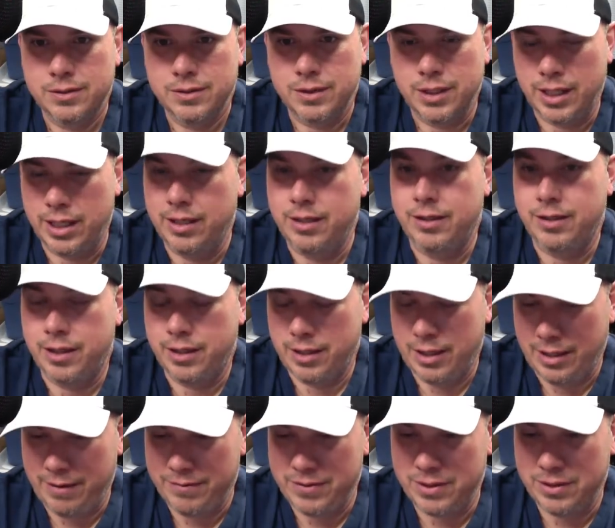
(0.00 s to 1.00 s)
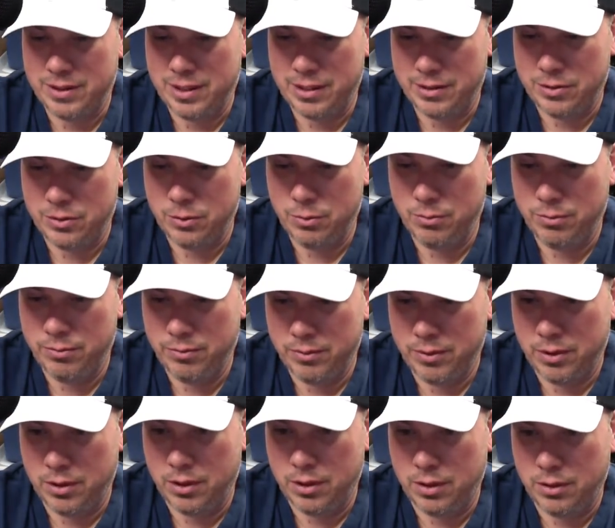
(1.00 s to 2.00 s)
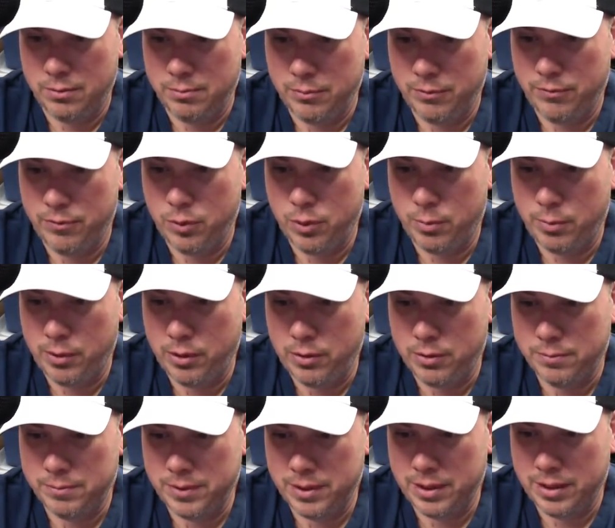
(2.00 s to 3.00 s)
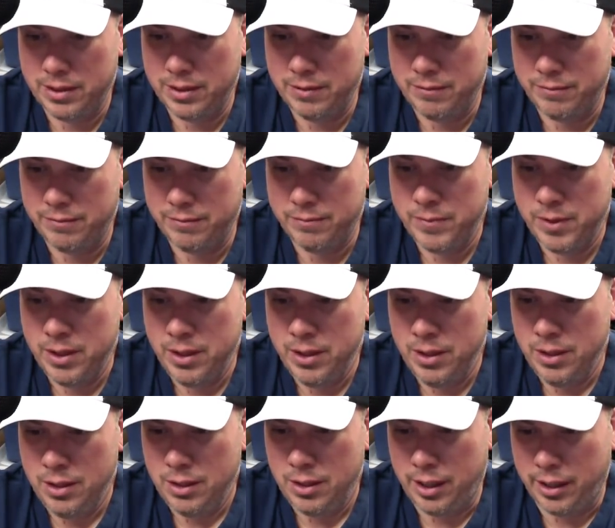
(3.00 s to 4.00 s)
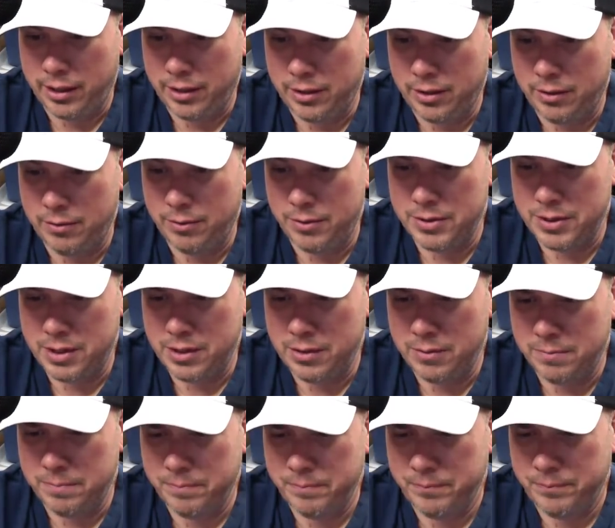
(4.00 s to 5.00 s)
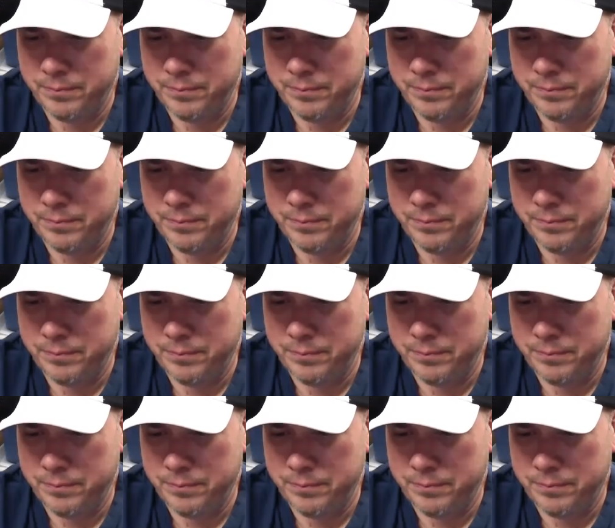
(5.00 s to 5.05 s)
Yeah, I've seen that too before, Paul. I have. Like there was a